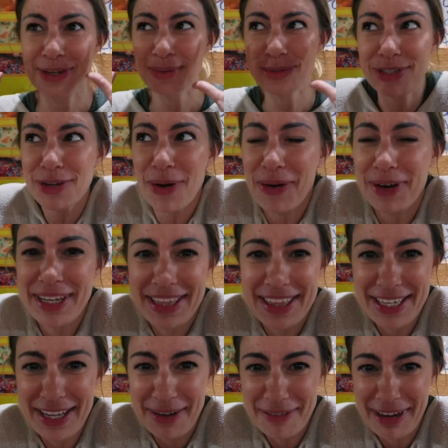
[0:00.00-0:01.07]
it was the only
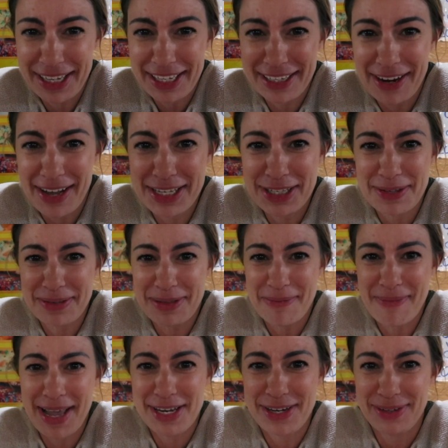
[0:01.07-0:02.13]
thing I recognized on the
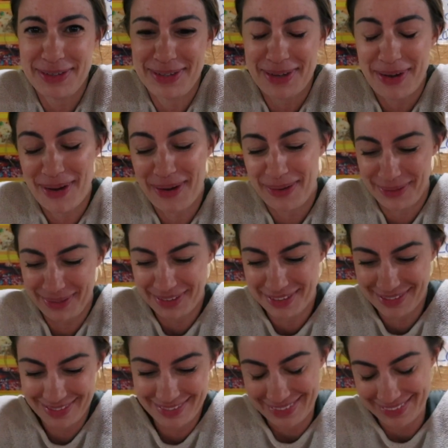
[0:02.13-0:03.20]
menu, so
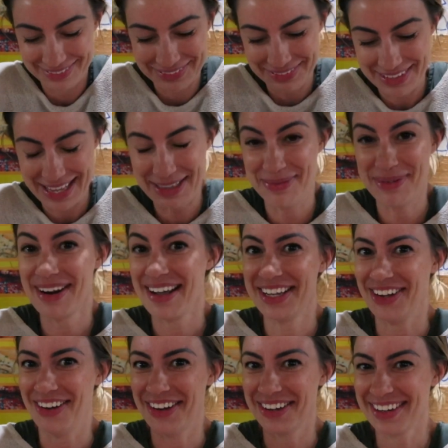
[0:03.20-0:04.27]
that's what I
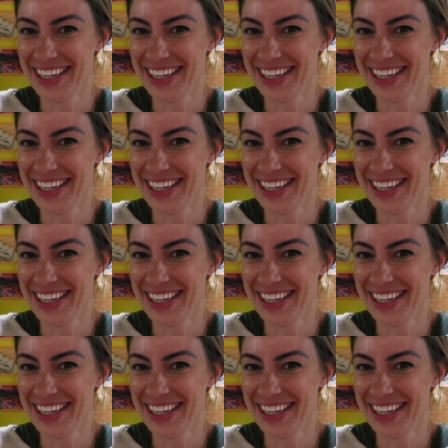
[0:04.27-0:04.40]
got.